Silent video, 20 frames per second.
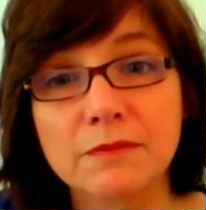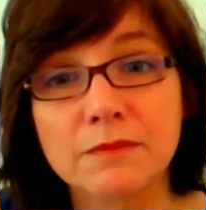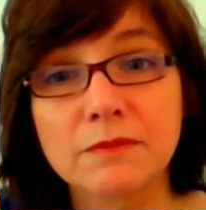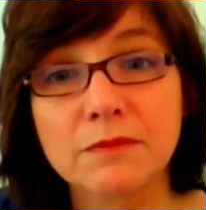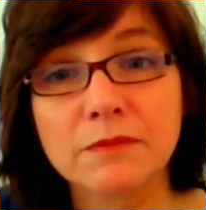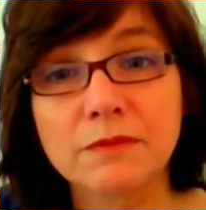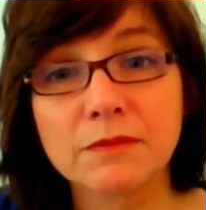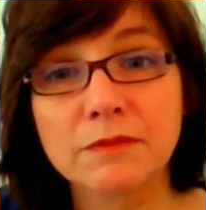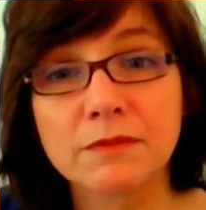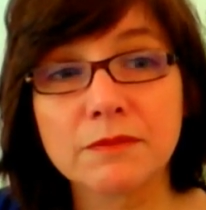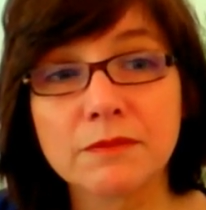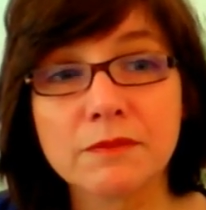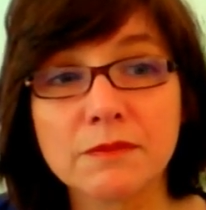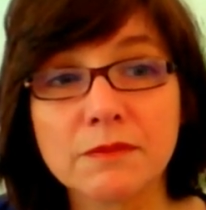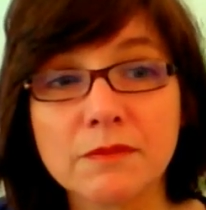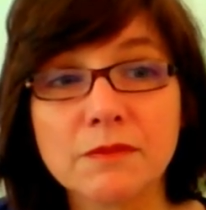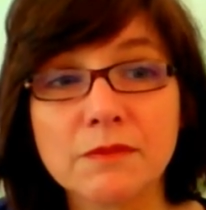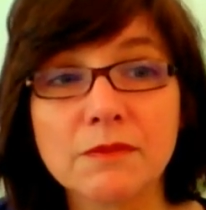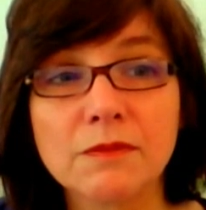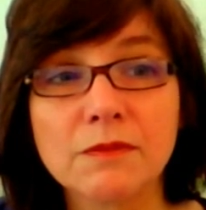
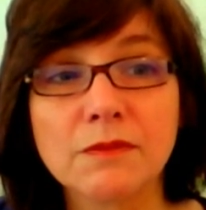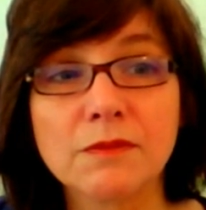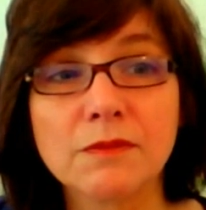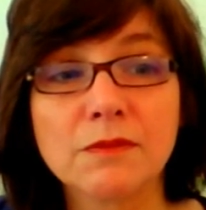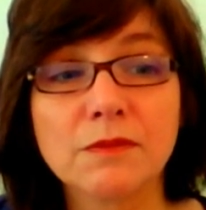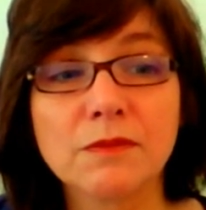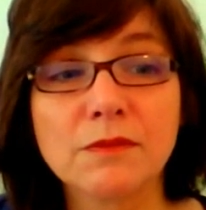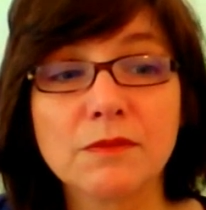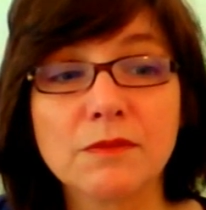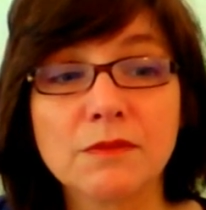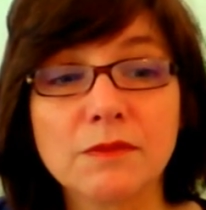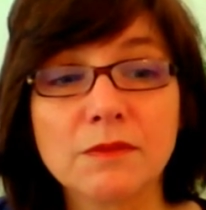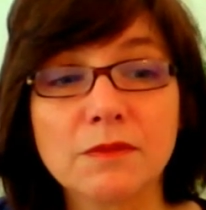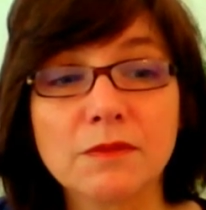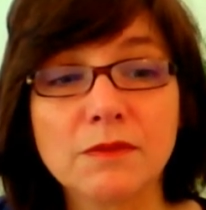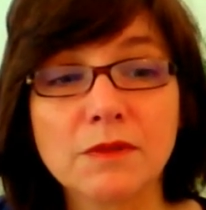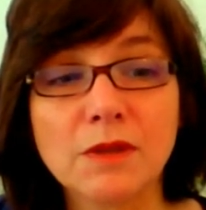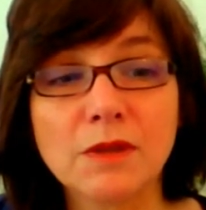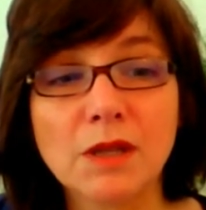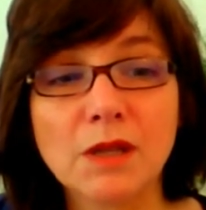
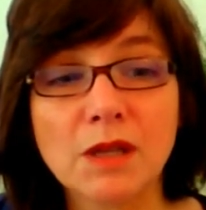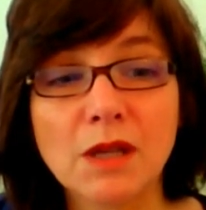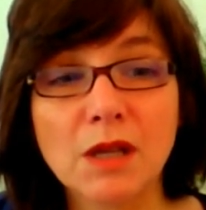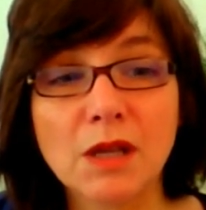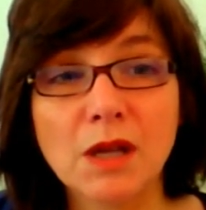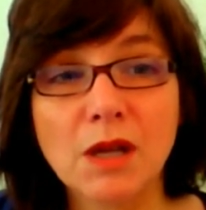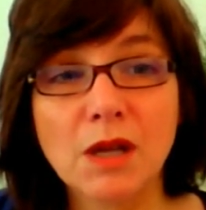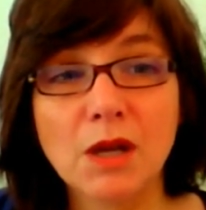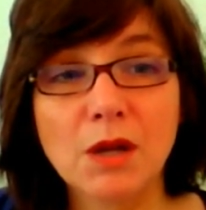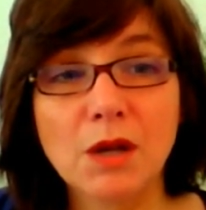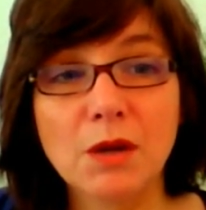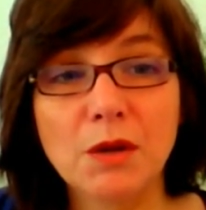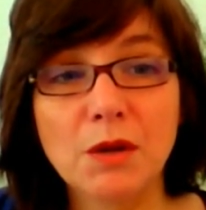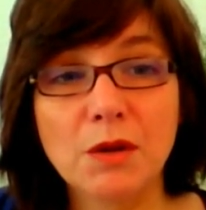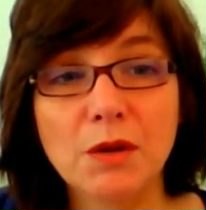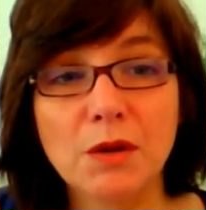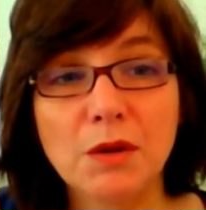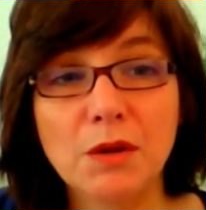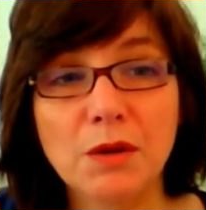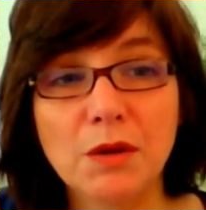
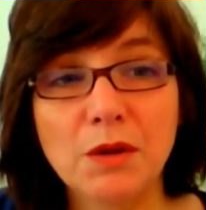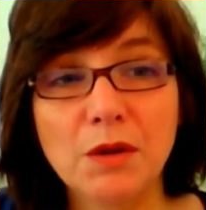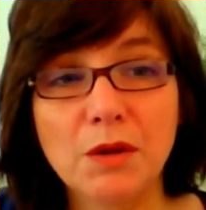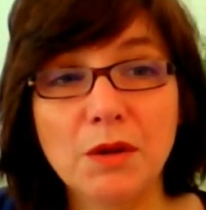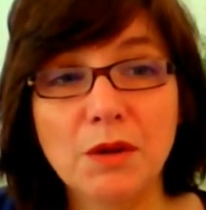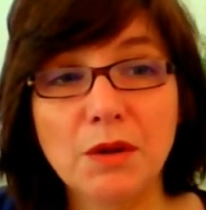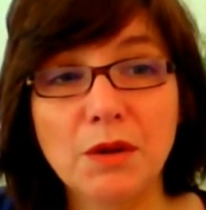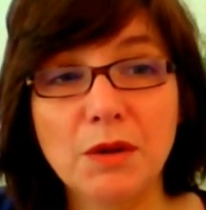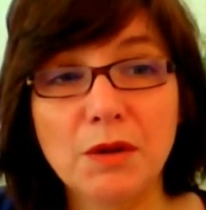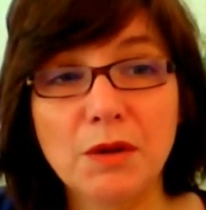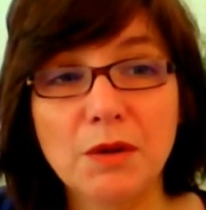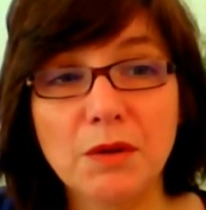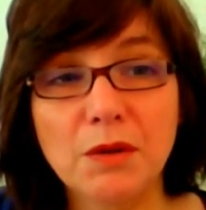(silence)